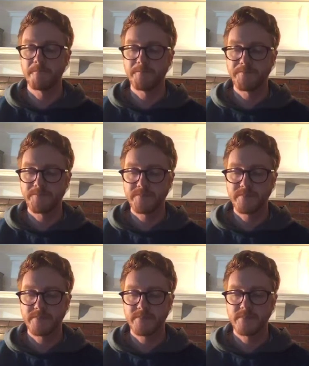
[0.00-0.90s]

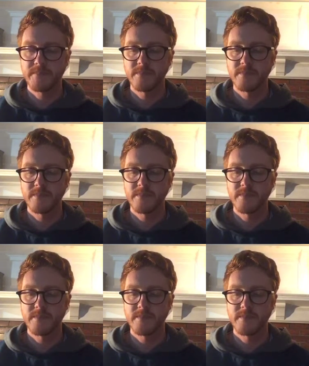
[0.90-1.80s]

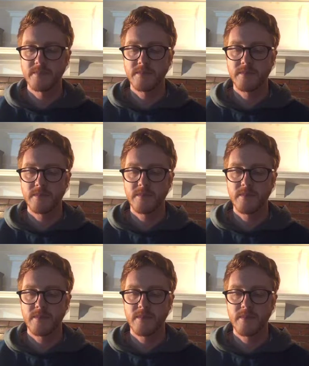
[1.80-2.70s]

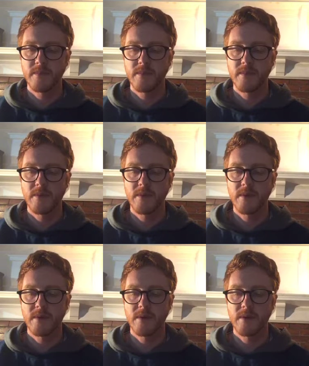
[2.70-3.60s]

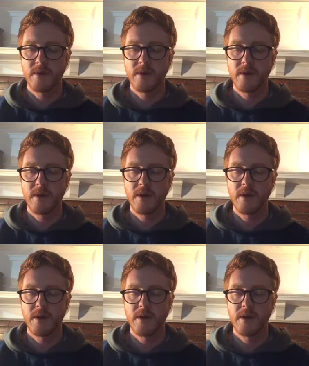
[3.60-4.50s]

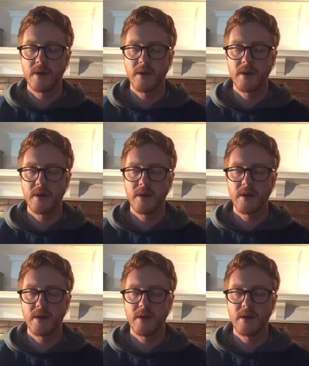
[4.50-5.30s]
Nothing is said.